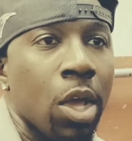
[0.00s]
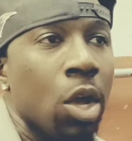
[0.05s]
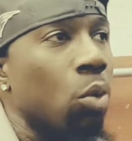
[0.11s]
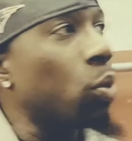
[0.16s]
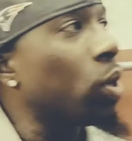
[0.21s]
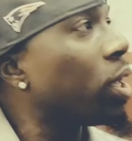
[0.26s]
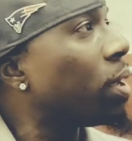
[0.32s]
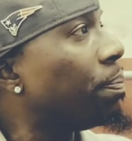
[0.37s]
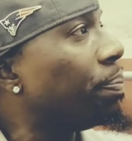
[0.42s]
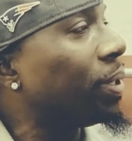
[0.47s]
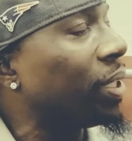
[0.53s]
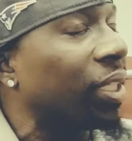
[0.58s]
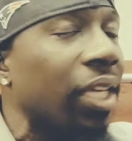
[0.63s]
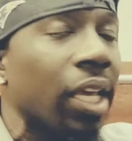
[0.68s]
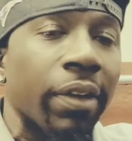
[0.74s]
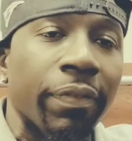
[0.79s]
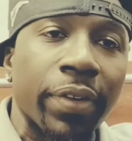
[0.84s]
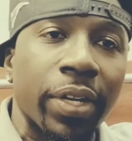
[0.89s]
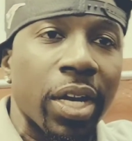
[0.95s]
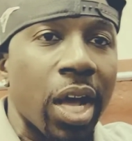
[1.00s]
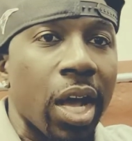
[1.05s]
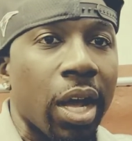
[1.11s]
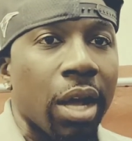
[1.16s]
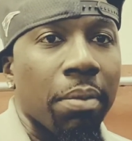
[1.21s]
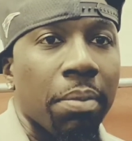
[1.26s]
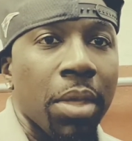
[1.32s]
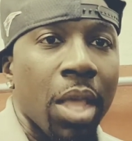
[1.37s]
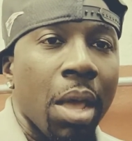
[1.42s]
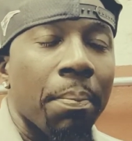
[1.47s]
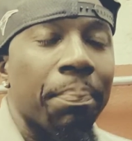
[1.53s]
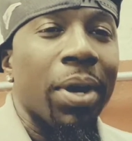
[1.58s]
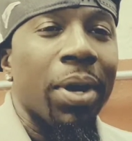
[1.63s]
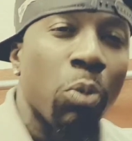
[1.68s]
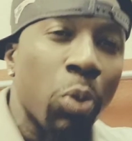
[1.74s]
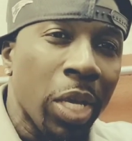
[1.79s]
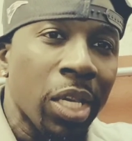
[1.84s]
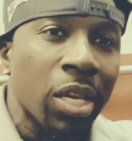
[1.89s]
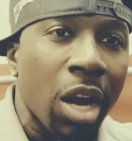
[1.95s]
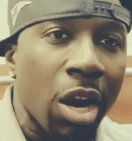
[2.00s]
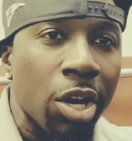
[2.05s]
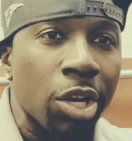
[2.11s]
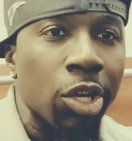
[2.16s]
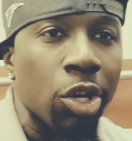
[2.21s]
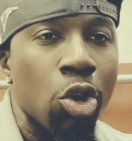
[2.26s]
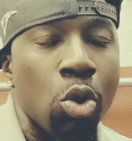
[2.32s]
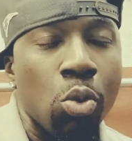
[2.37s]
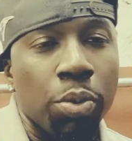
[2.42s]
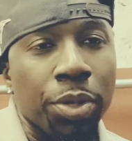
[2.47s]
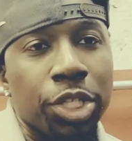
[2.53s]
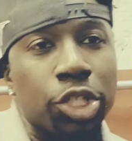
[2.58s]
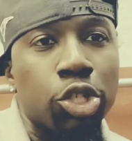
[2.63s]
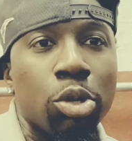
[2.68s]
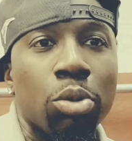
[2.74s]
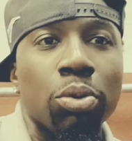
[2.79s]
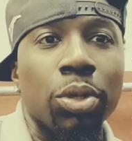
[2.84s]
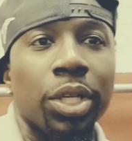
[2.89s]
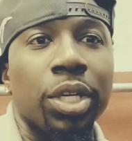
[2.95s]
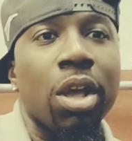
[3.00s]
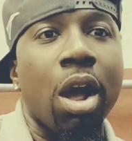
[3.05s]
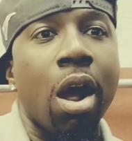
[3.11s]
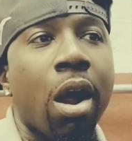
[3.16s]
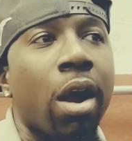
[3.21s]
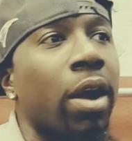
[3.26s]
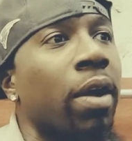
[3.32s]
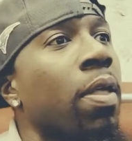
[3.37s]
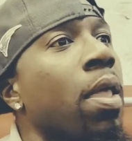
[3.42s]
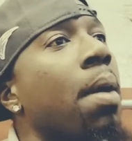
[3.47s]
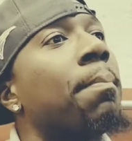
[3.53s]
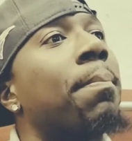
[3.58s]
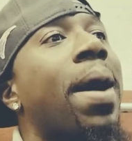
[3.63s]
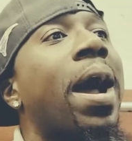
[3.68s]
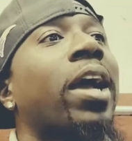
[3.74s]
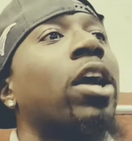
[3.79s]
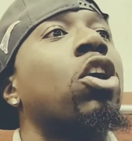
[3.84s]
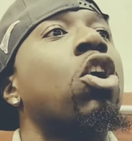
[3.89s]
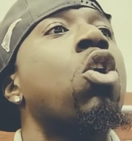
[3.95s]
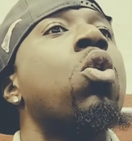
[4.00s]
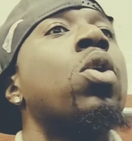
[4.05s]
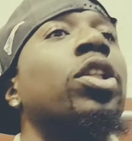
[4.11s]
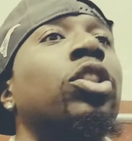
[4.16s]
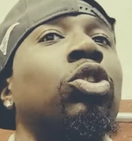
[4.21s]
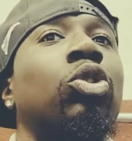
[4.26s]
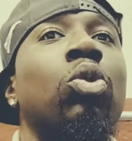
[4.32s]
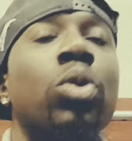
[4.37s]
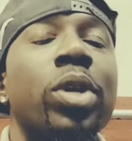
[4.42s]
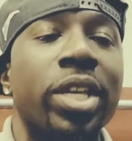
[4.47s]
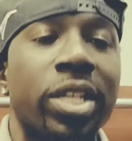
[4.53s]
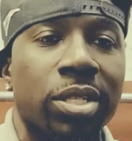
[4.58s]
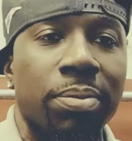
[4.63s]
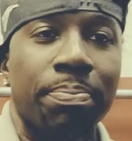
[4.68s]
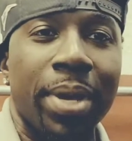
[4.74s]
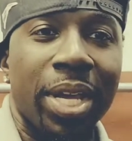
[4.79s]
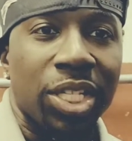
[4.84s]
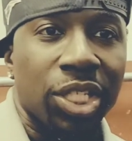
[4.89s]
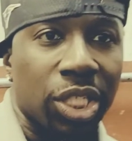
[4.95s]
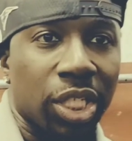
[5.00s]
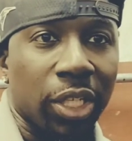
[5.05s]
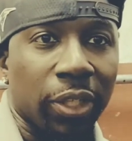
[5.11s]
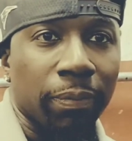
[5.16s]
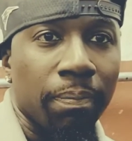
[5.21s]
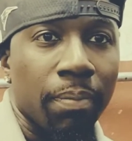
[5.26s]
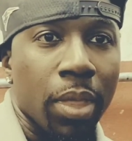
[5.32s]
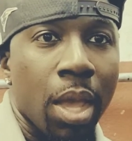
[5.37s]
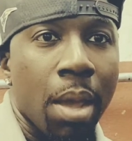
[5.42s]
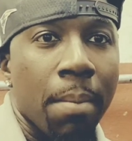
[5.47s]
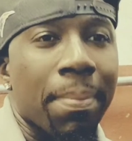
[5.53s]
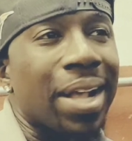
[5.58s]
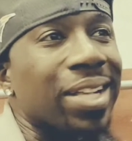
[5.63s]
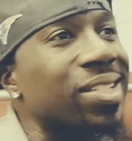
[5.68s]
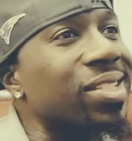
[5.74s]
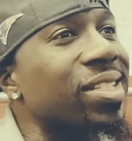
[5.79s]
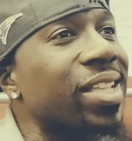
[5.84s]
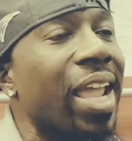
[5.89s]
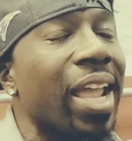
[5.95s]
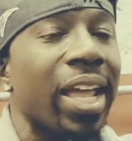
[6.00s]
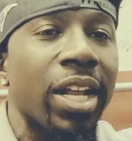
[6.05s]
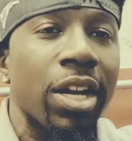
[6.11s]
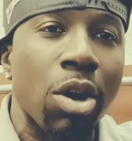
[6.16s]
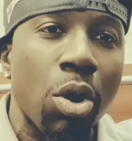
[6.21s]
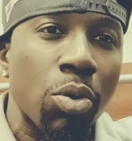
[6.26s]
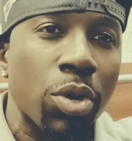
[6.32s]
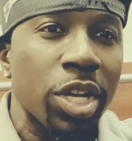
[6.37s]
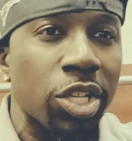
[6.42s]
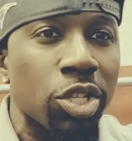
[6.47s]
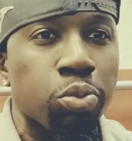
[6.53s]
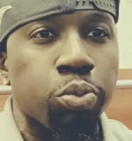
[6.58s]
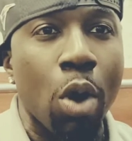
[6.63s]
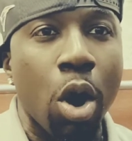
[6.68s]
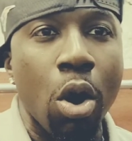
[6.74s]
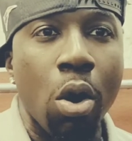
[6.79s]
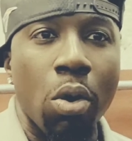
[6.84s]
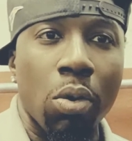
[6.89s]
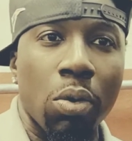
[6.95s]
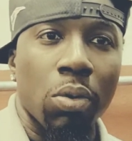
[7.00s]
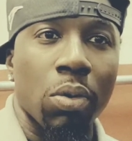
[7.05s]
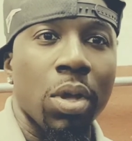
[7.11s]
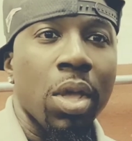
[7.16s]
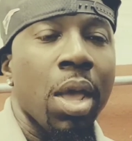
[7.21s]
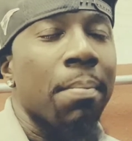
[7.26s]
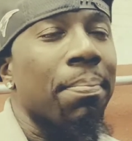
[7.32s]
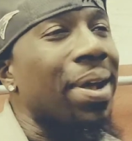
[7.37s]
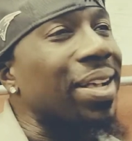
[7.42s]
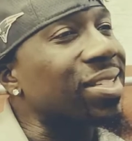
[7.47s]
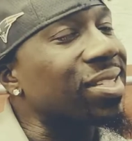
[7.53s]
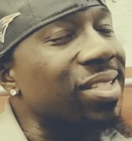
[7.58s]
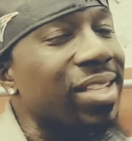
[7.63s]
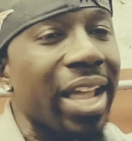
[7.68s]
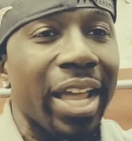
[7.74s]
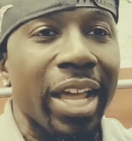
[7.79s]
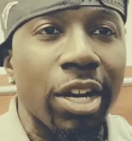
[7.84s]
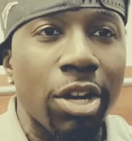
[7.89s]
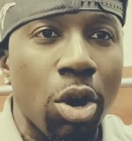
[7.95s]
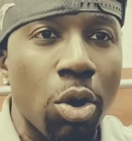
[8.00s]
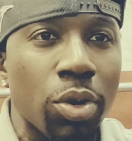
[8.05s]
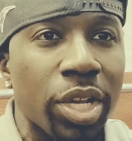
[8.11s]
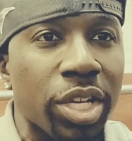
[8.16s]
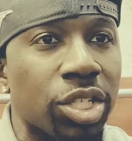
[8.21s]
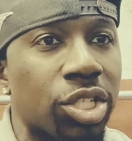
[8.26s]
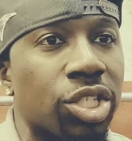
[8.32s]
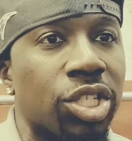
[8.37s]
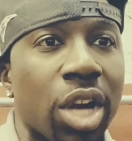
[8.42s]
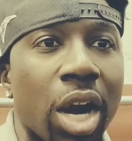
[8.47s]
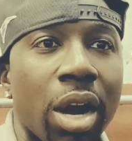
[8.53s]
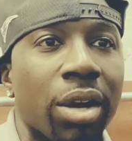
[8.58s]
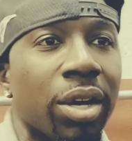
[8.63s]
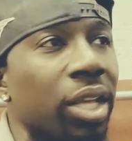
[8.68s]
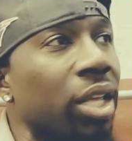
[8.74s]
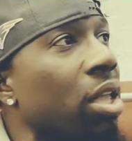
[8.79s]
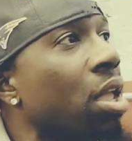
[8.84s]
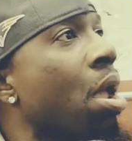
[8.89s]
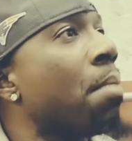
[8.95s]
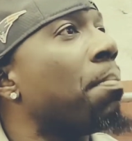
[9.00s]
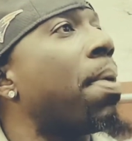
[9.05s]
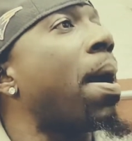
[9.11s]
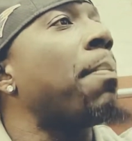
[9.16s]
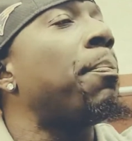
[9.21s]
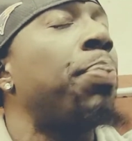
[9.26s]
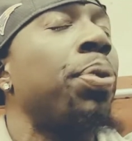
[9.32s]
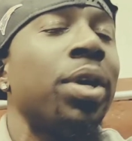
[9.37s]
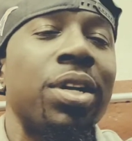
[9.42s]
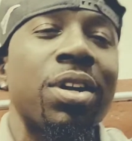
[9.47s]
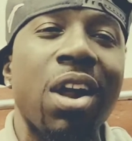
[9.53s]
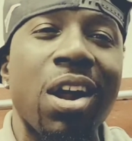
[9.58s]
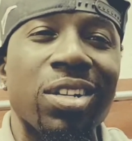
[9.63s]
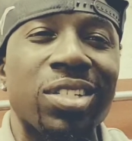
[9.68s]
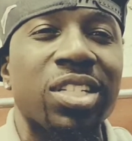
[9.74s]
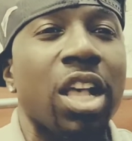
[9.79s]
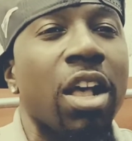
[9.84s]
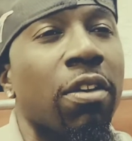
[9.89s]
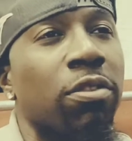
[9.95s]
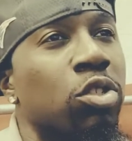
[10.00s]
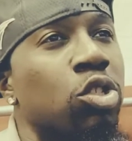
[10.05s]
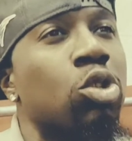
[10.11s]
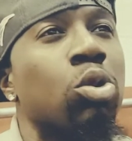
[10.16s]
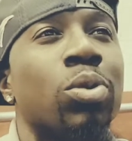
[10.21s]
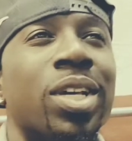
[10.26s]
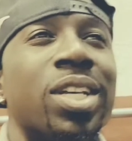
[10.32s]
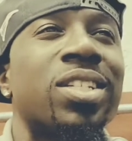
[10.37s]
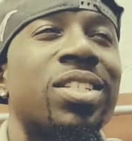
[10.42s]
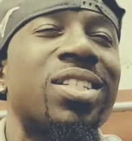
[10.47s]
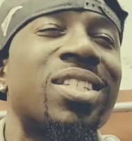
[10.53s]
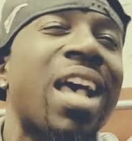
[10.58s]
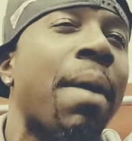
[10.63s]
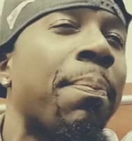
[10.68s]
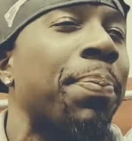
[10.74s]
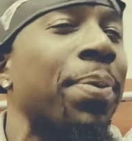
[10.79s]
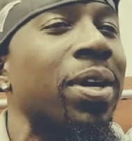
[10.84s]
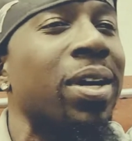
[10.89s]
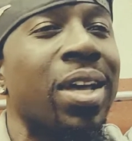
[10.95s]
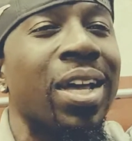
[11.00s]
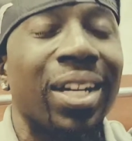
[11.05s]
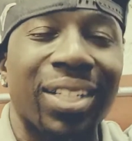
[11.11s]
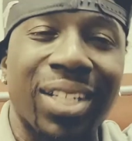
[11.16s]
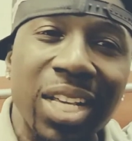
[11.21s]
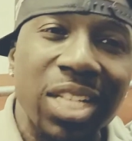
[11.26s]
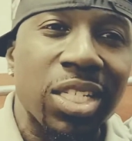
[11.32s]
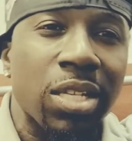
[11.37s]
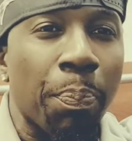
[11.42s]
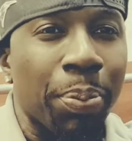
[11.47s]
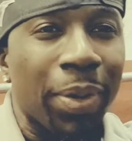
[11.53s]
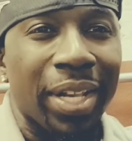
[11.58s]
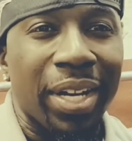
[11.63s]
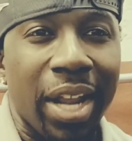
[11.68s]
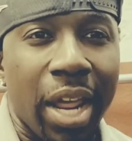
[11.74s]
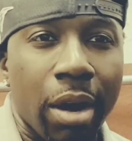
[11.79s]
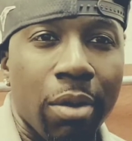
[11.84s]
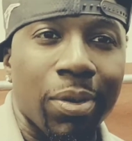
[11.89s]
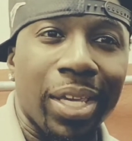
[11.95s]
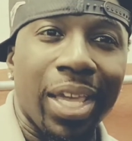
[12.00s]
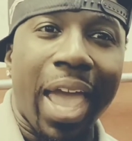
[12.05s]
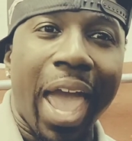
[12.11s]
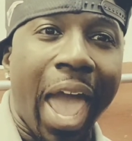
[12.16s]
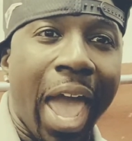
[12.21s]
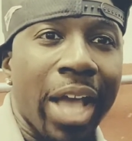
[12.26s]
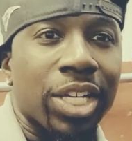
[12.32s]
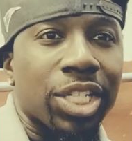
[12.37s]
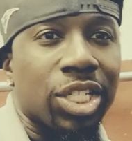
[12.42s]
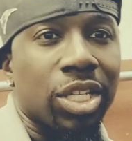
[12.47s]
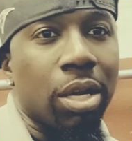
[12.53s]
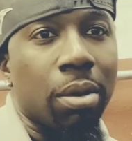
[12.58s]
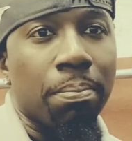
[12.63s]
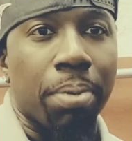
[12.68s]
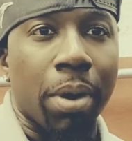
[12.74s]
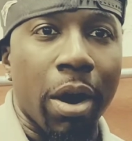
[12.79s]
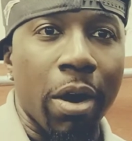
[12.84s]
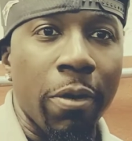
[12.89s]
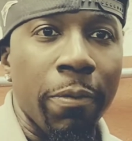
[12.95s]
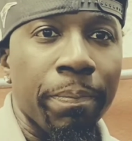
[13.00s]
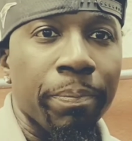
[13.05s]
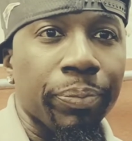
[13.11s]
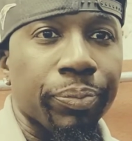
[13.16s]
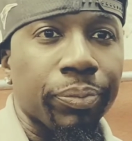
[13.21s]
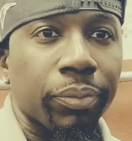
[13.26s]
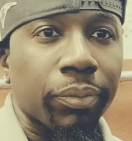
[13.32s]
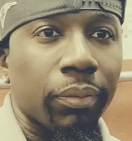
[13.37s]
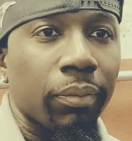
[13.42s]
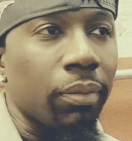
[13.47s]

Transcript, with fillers: We'd be giving up. But we learning who we truly are by going through this mission by staying on this road, by staying on this journey, by putting ourselves through this type of disciplinary action, bro.